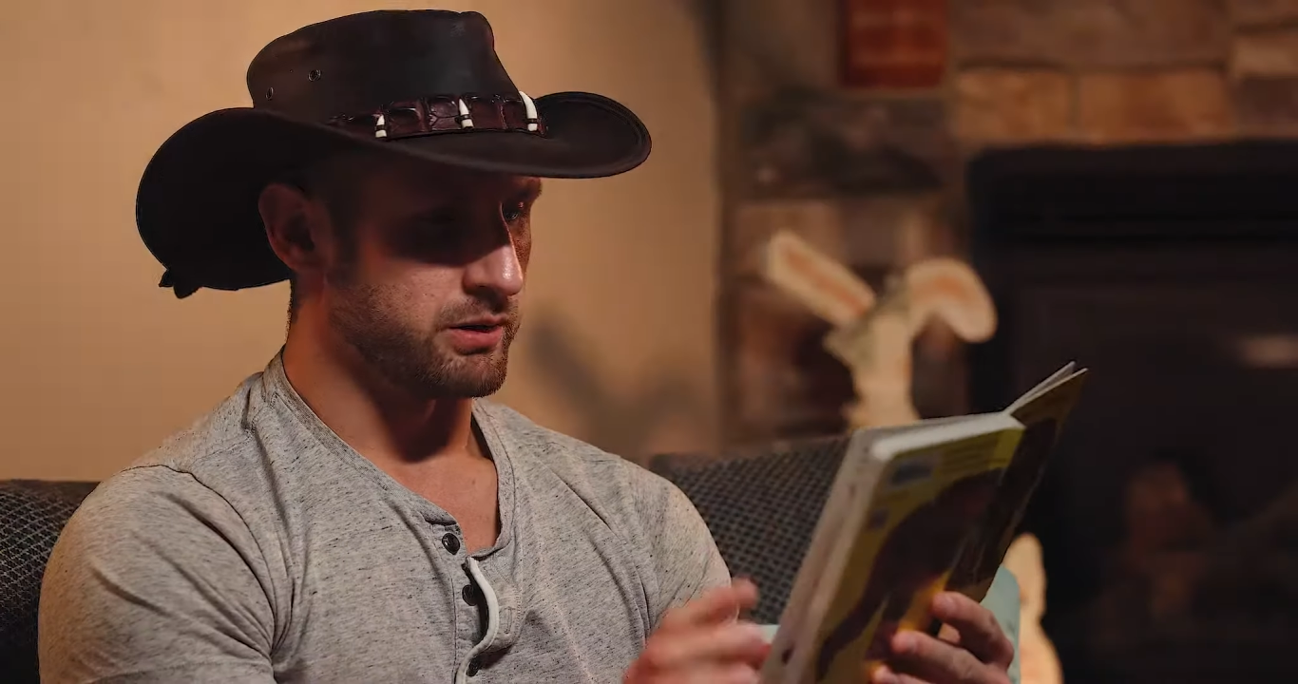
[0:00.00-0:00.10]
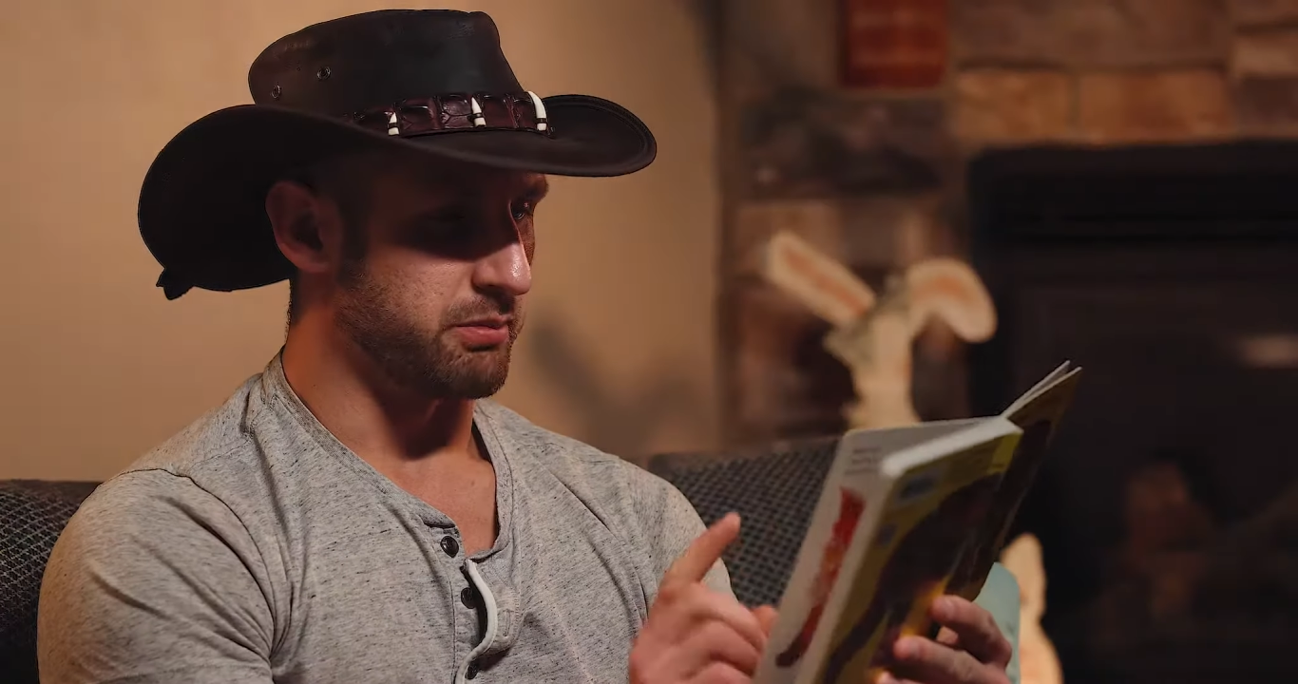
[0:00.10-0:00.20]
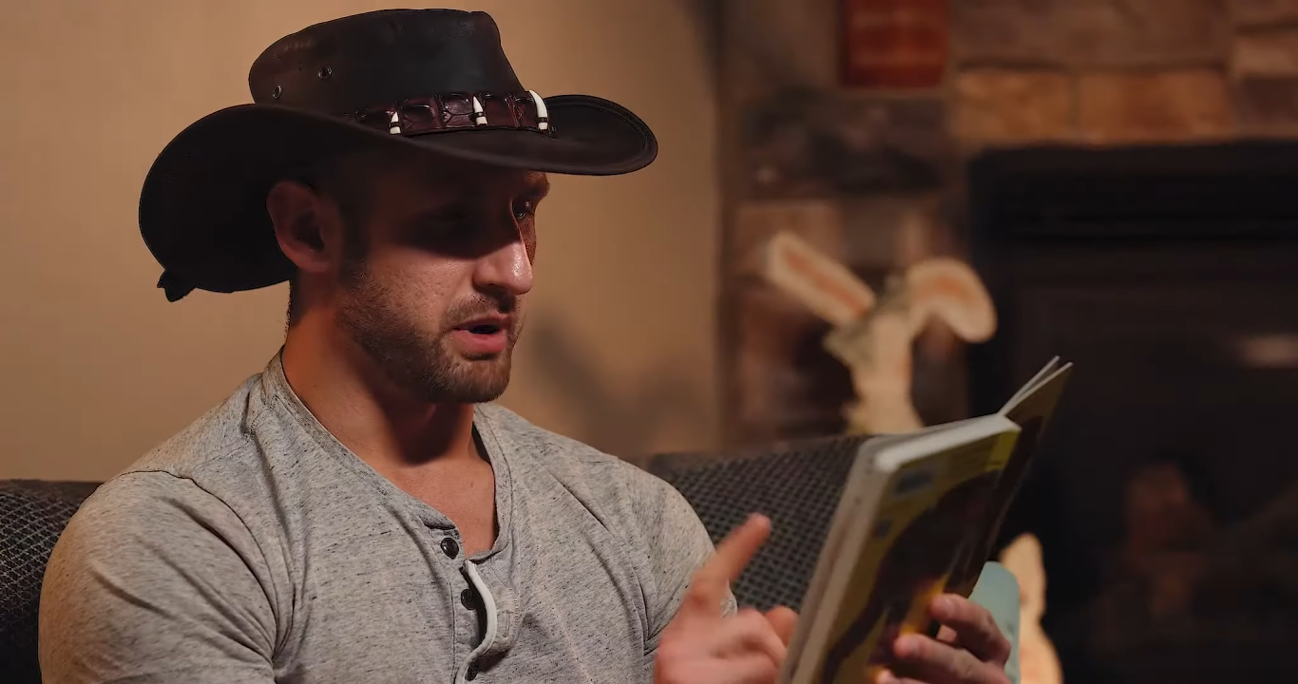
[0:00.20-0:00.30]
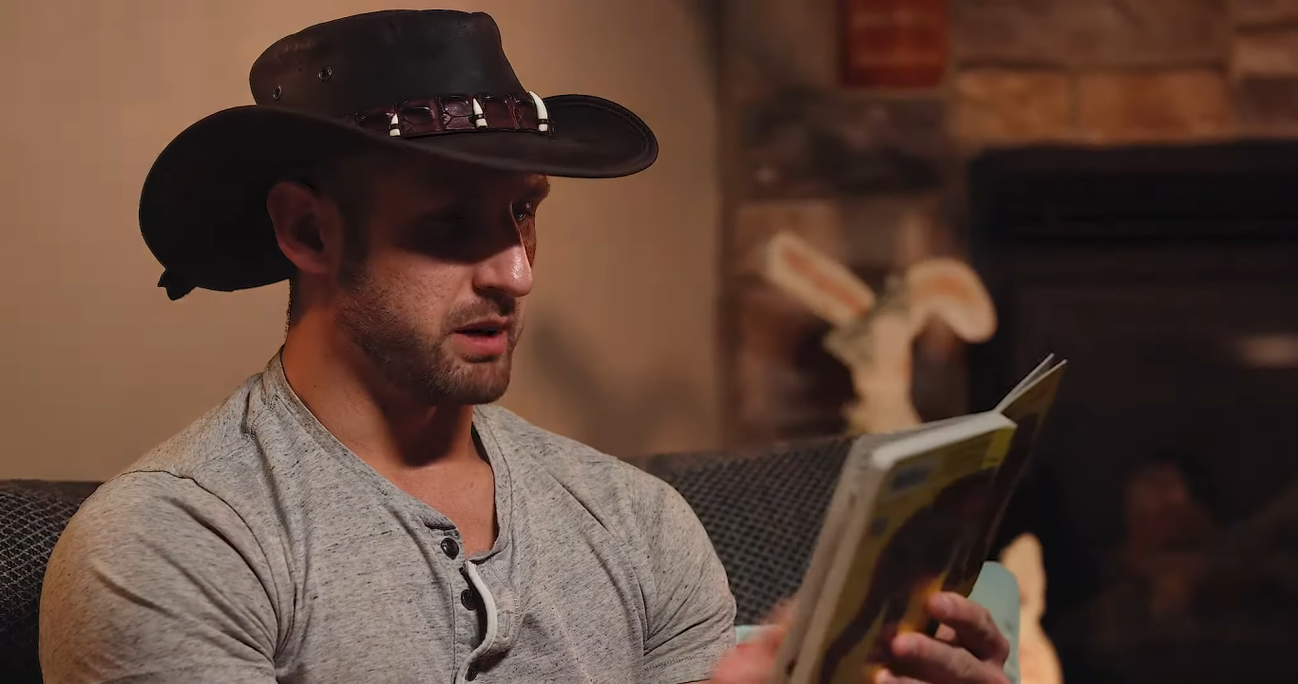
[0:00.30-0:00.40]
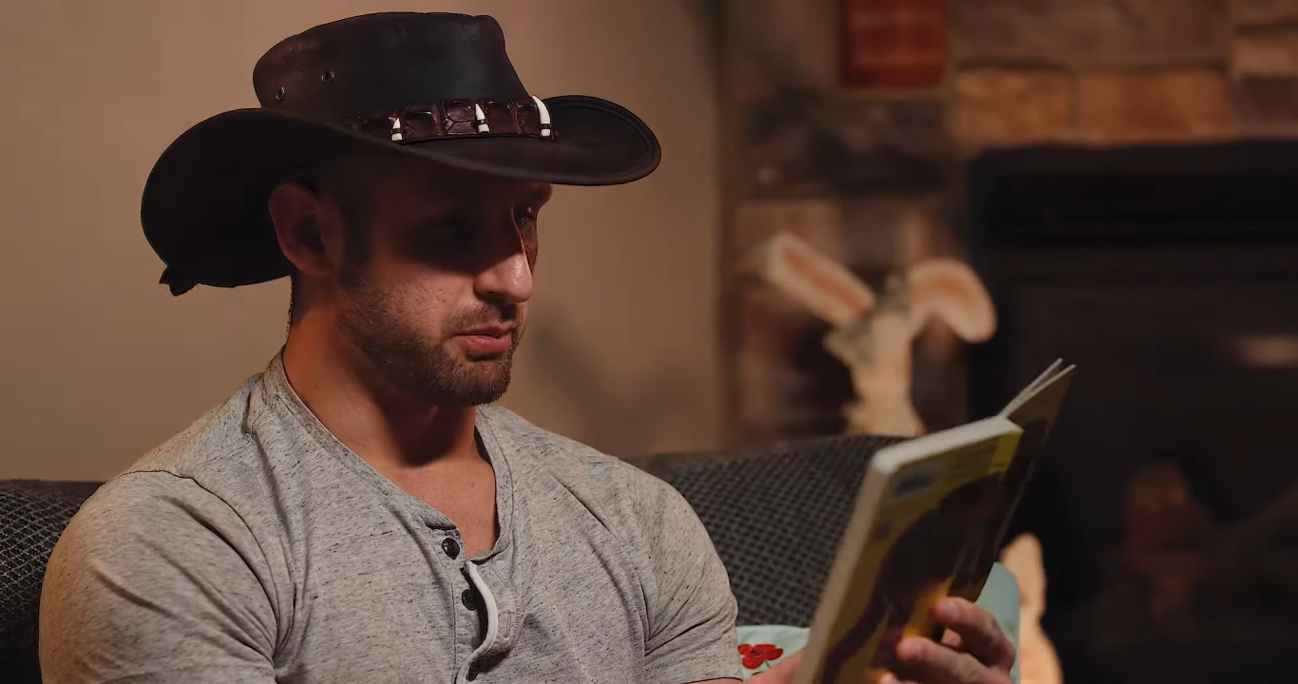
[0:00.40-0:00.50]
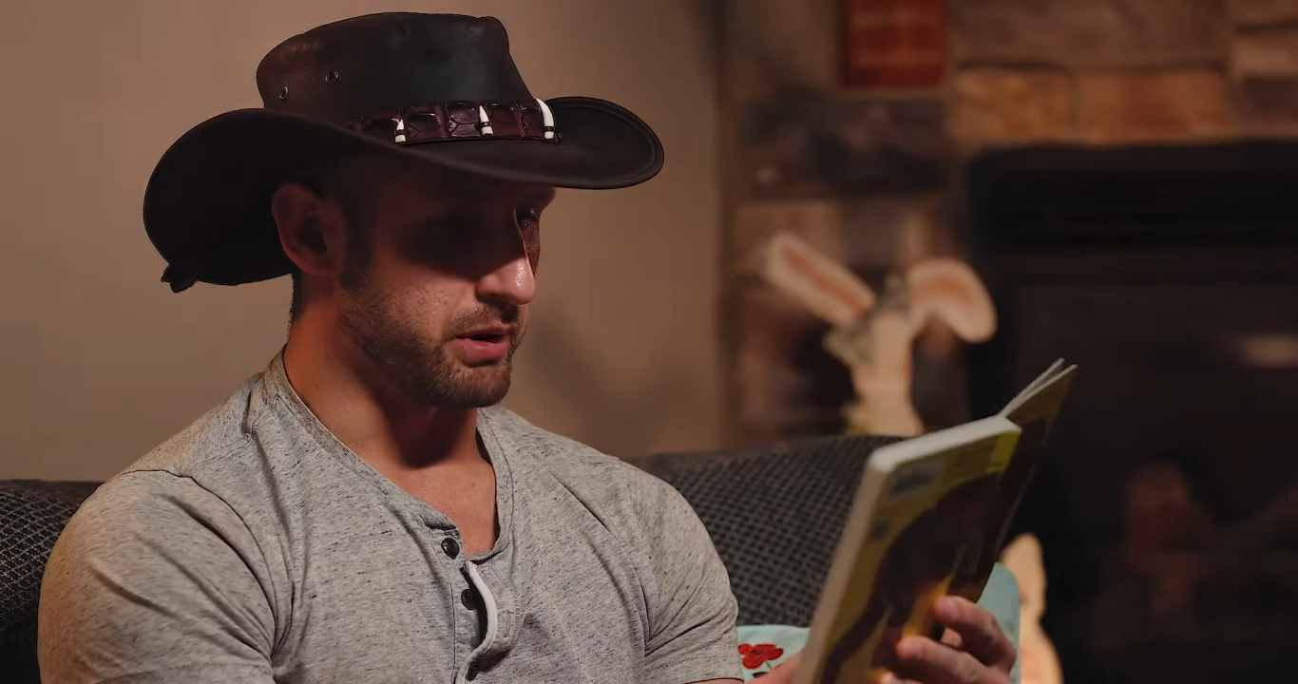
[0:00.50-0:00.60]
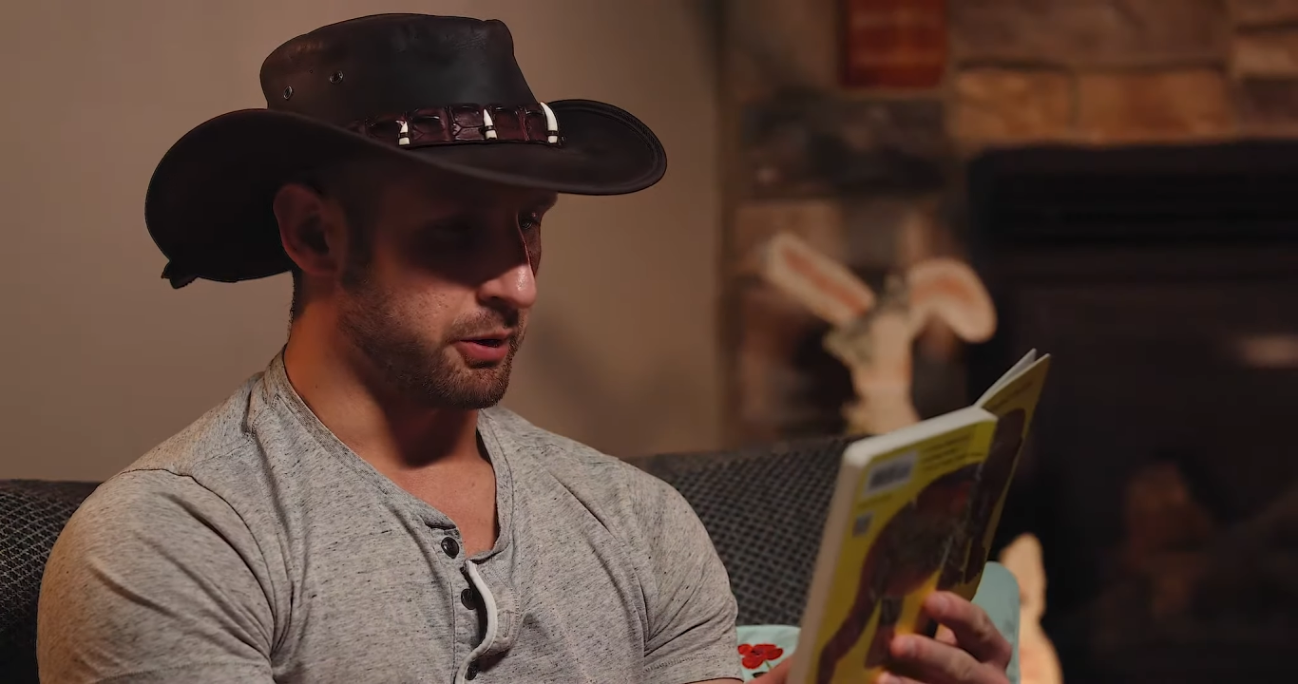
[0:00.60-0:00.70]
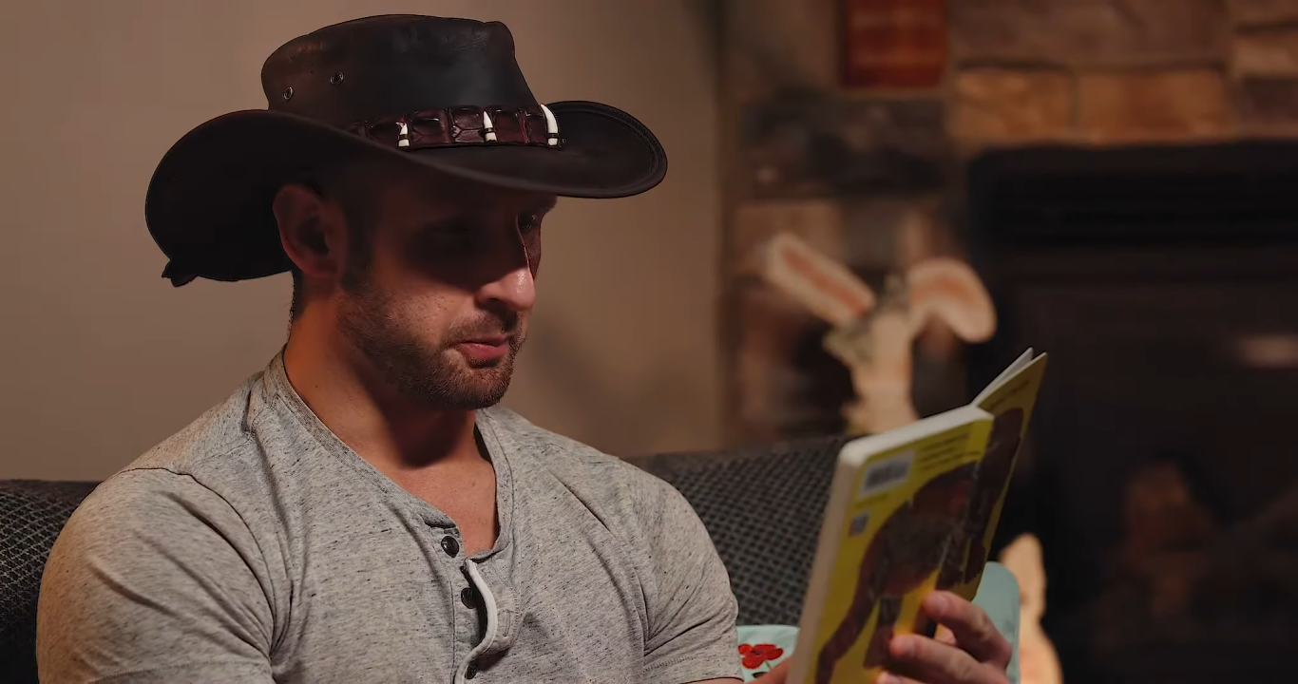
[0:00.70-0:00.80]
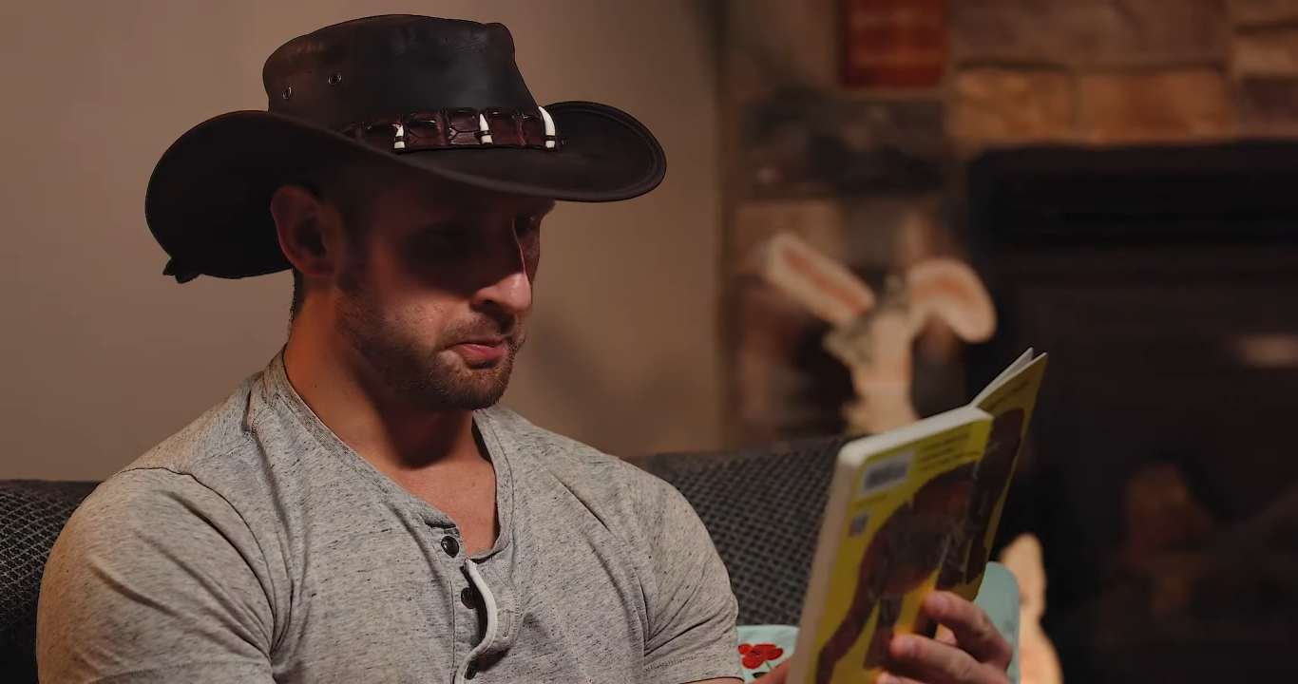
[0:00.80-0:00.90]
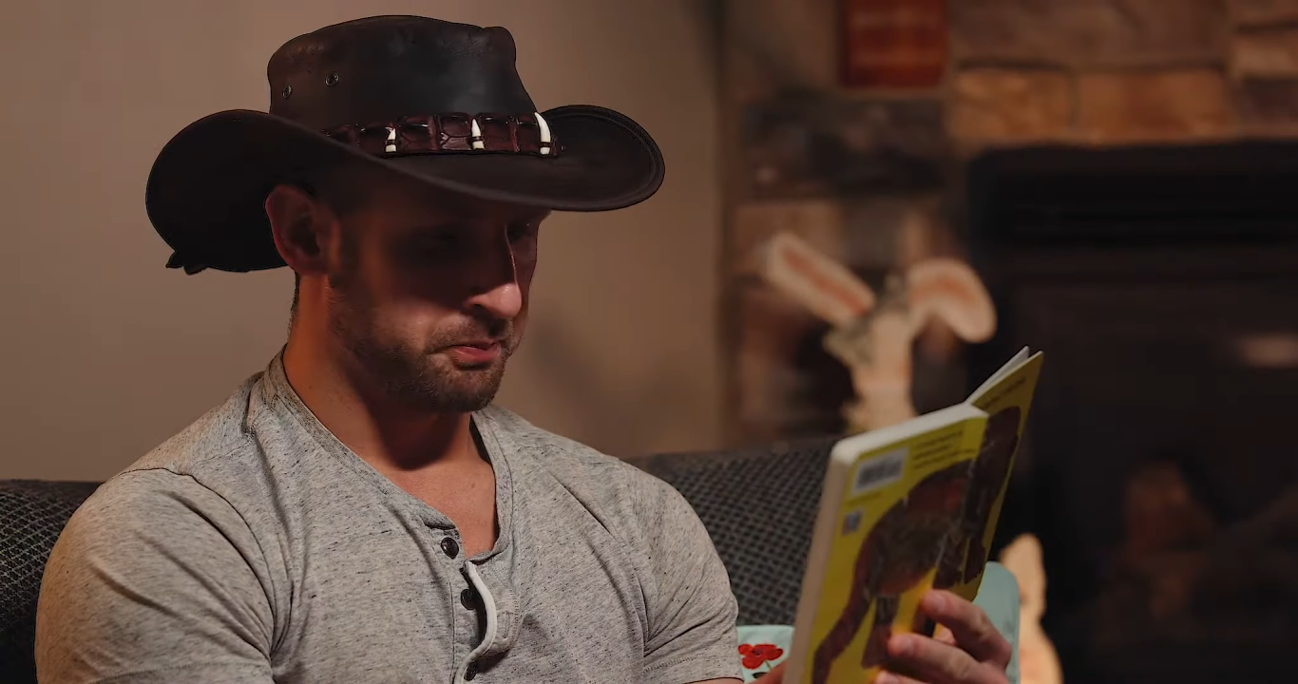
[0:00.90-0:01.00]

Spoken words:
See a baby bear,